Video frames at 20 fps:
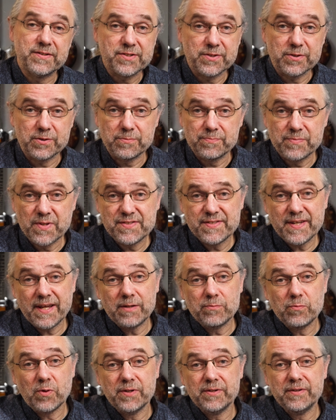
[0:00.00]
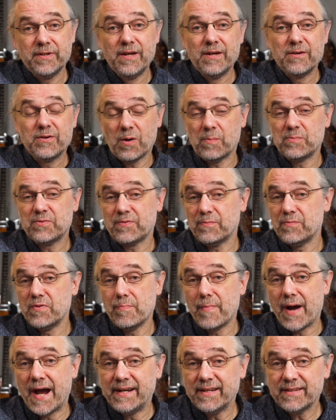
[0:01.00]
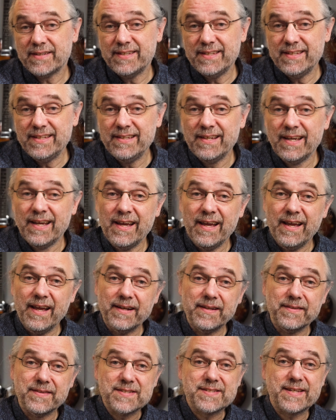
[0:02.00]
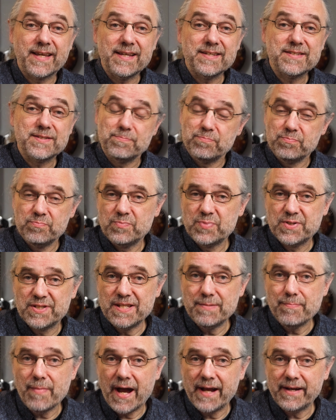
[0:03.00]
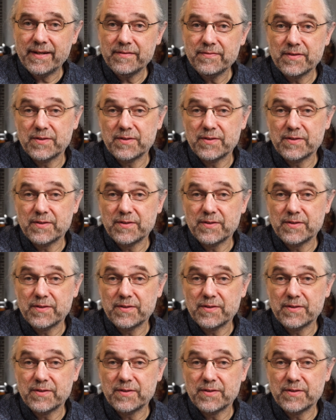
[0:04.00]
So the second one comes from the minor key, and in this case C minor.